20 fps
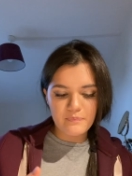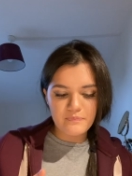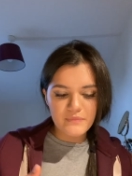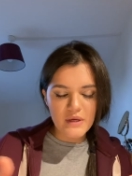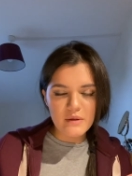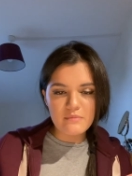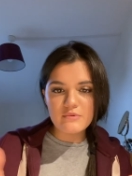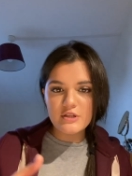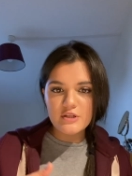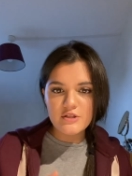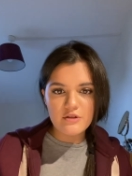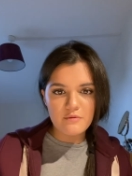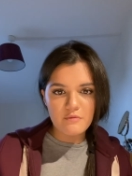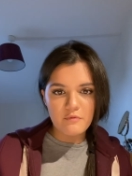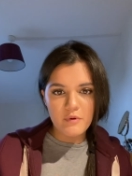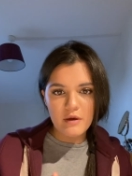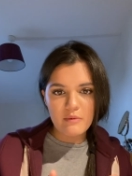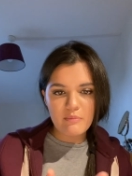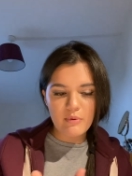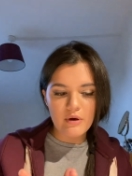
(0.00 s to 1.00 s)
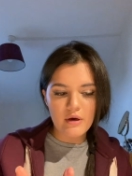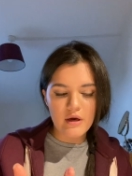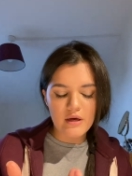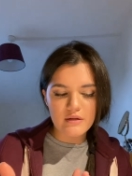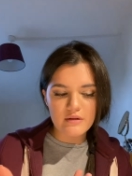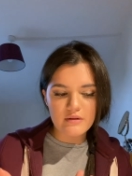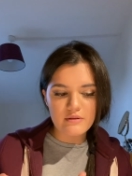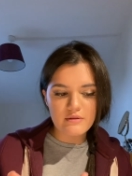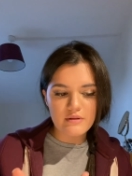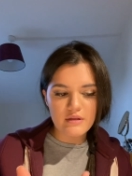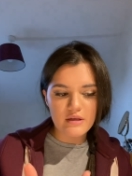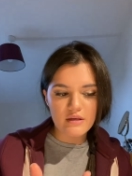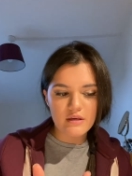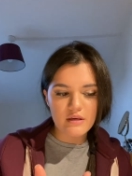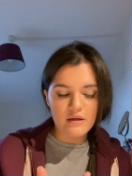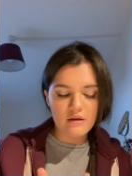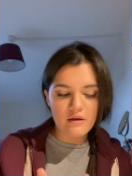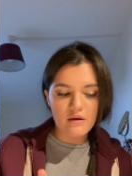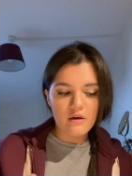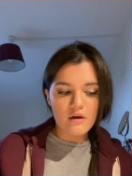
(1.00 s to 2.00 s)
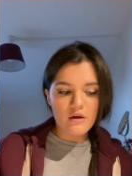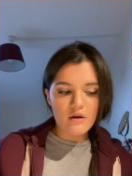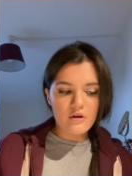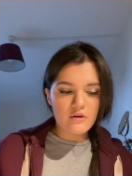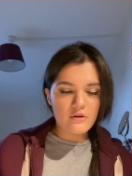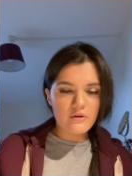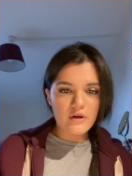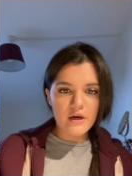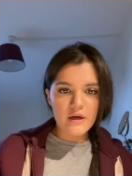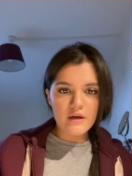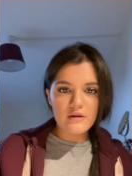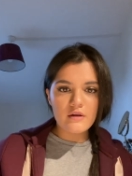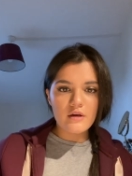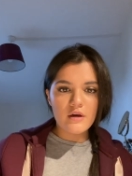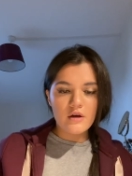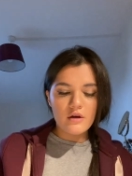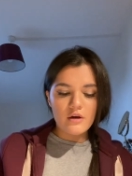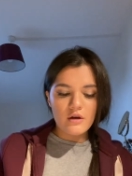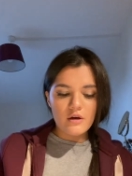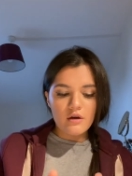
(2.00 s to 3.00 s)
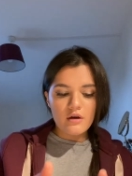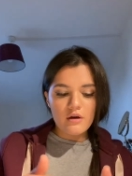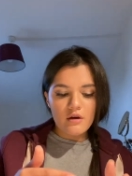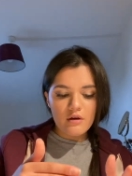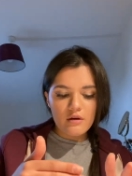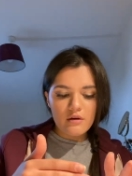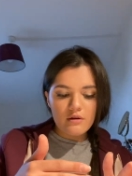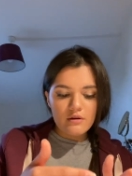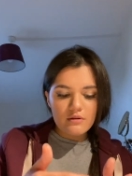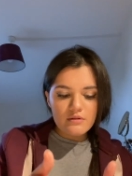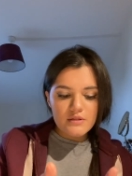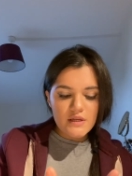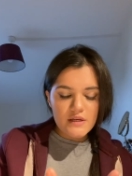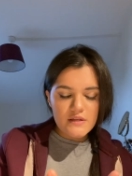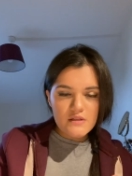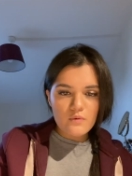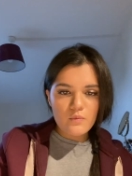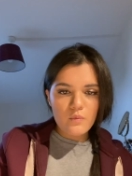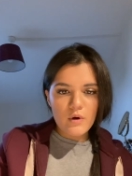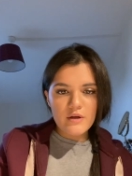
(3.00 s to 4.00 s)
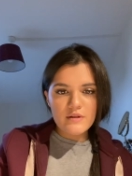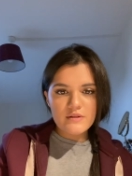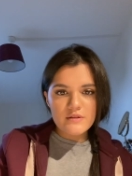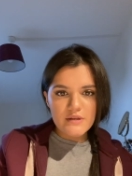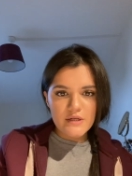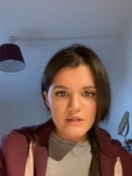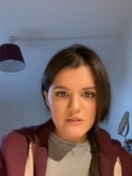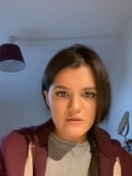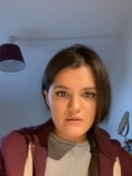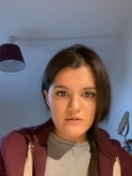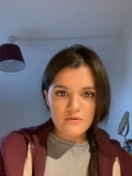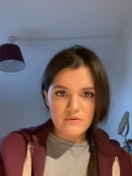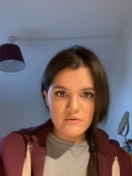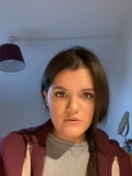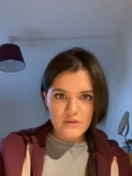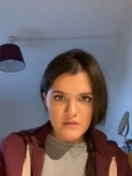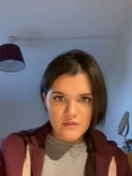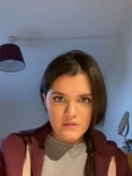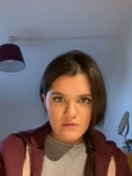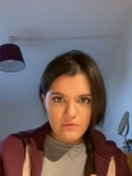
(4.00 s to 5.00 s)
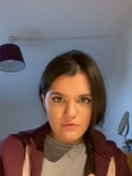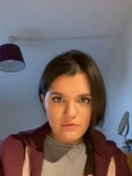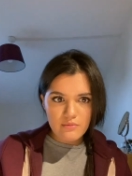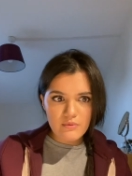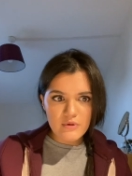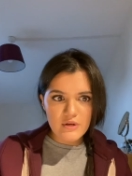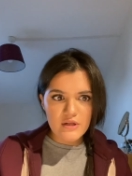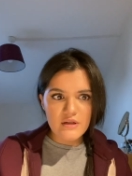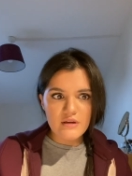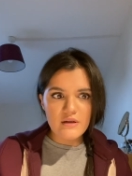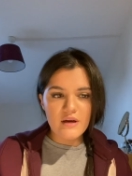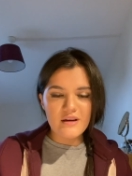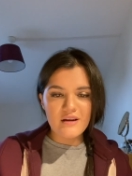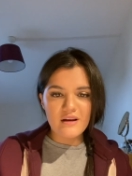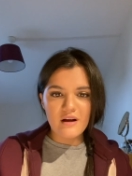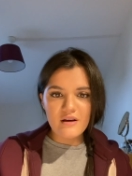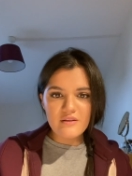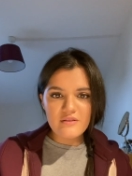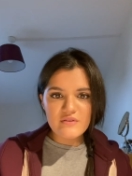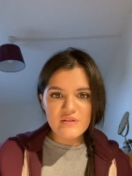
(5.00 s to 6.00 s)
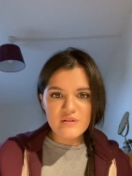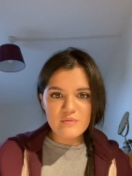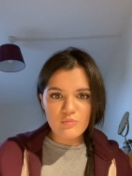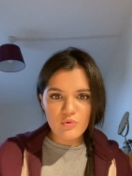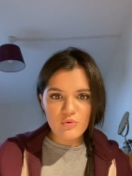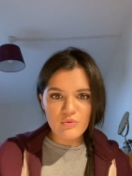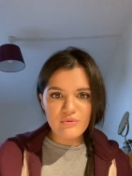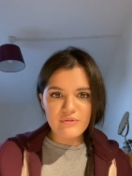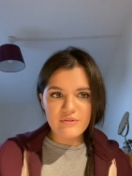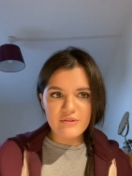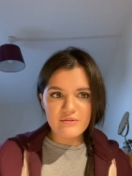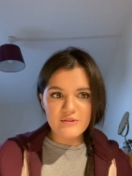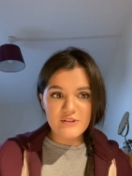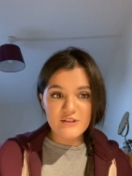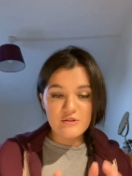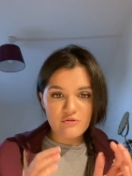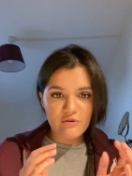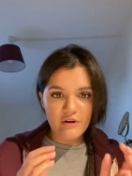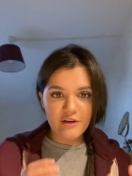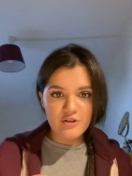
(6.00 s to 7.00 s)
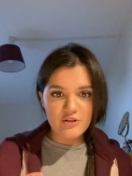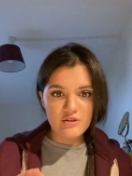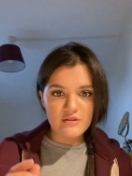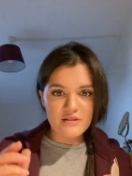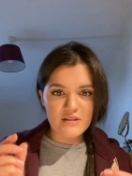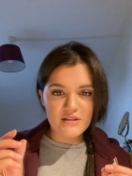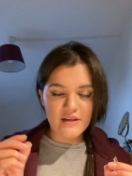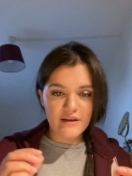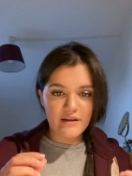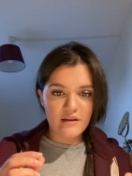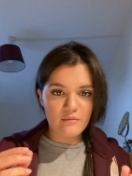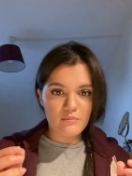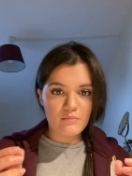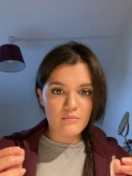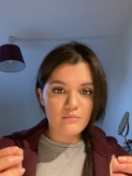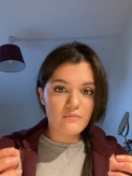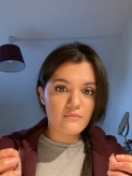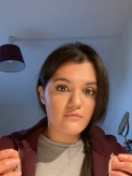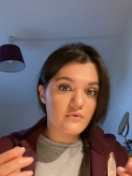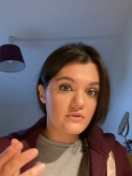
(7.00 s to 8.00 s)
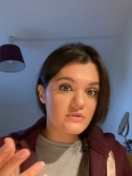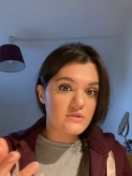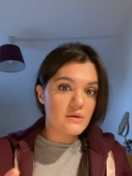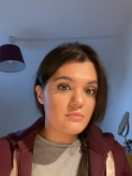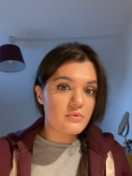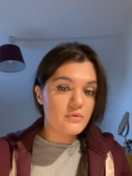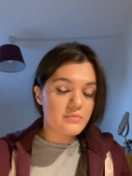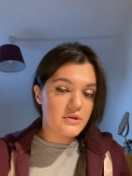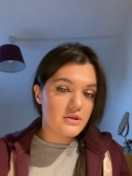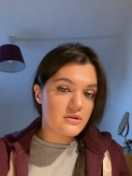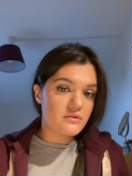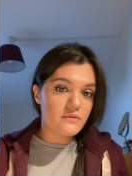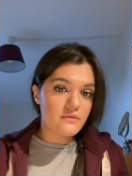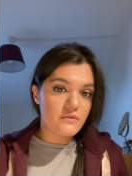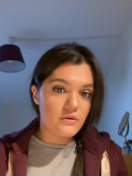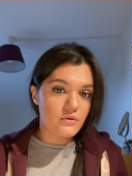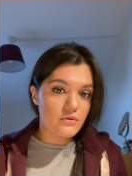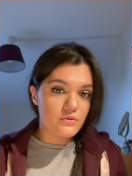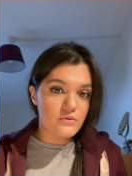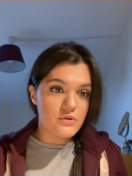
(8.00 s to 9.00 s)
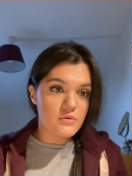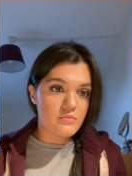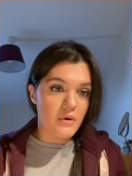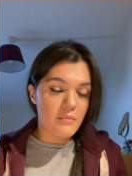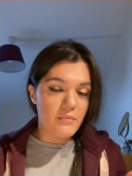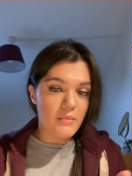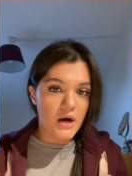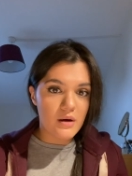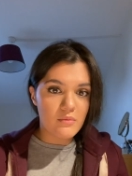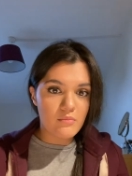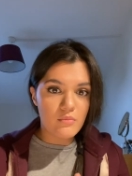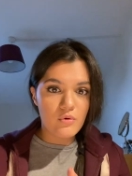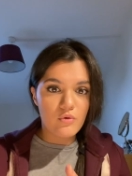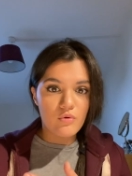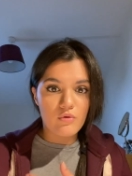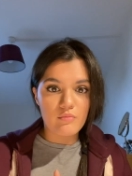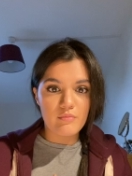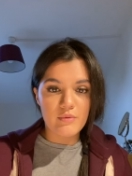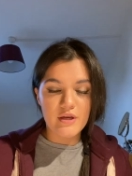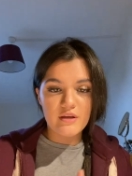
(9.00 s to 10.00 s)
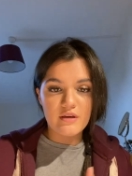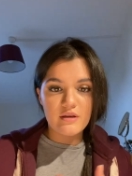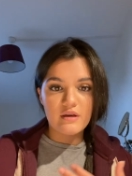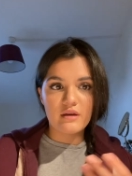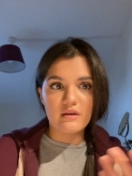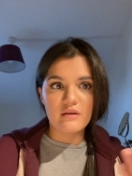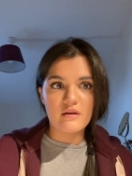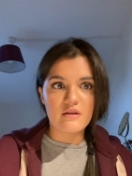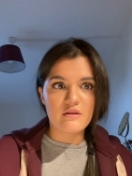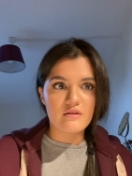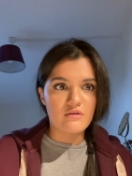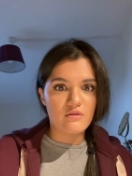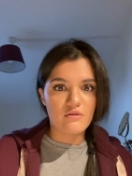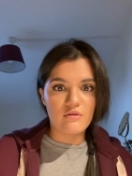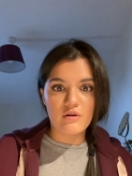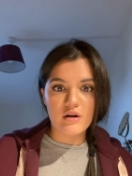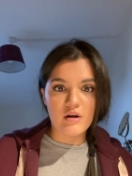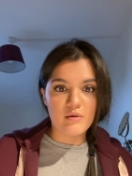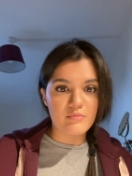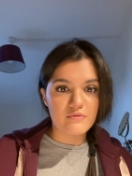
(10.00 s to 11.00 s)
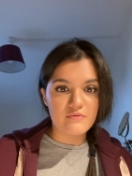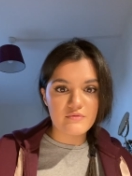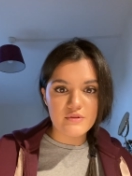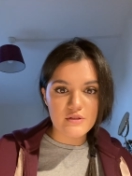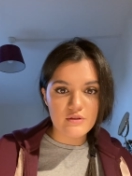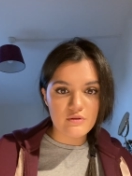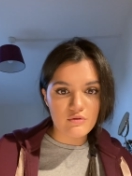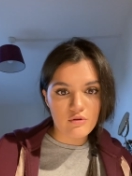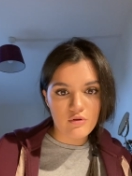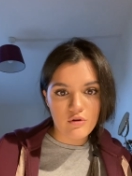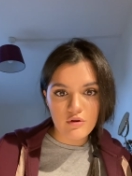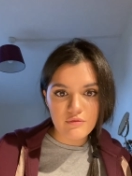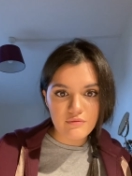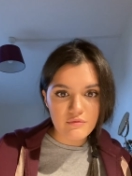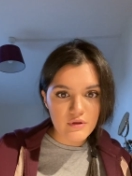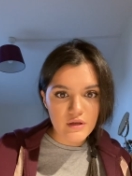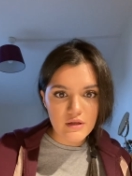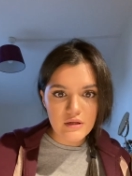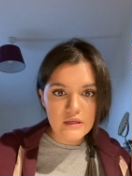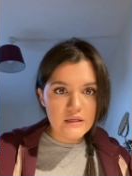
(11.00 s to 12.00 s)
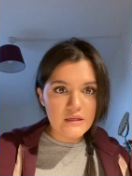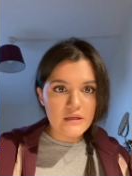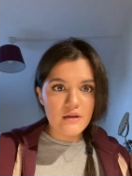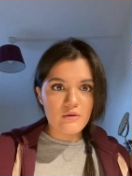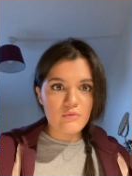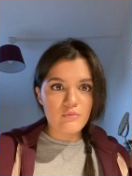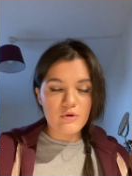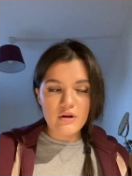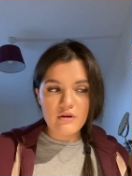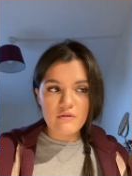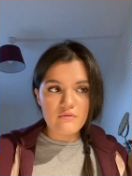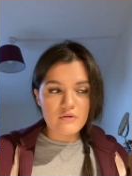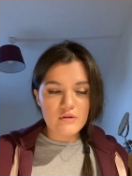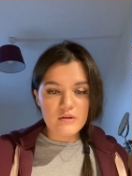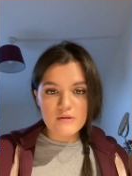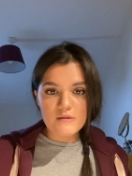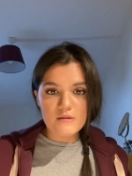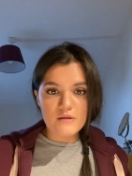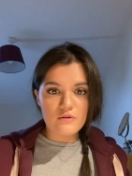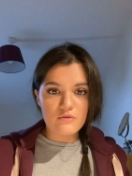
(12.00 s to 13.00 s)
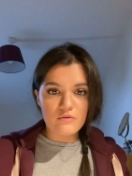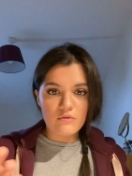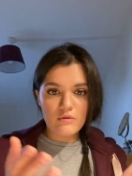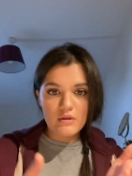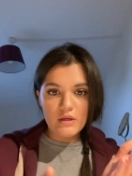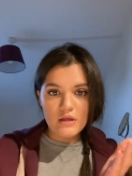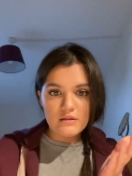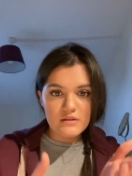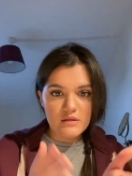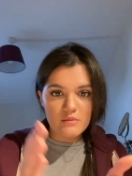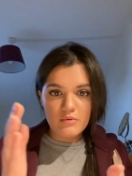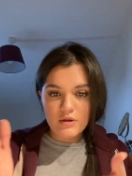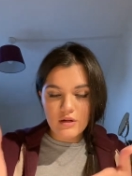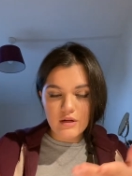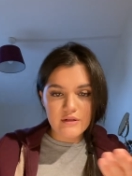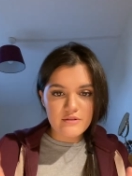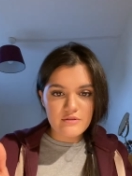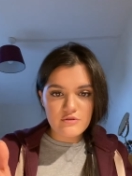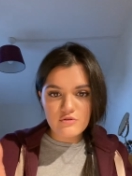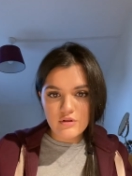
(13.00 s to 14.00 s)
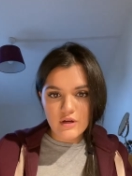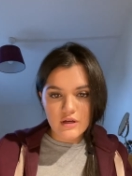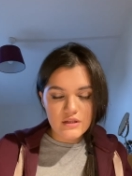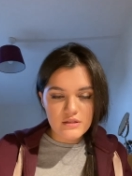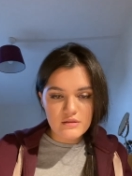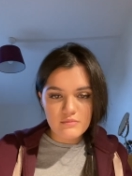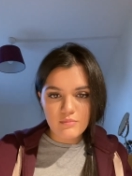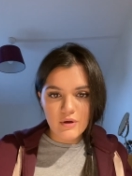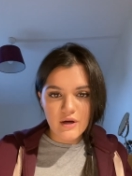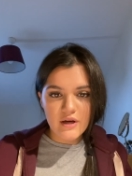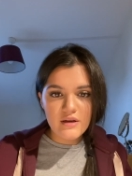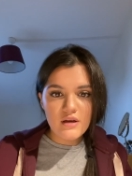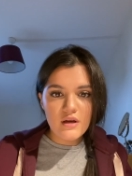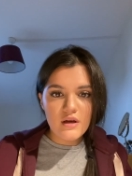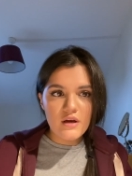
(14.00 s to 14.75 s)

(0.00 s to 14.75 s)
empty sheet of paper and thinking, okay, task 1, task 2, task 3, and other small distractions, like, for example, being on the phone call to my mom, or making, I don't know, a cup of tea or coffee, whatever it is that you get typically distracted by,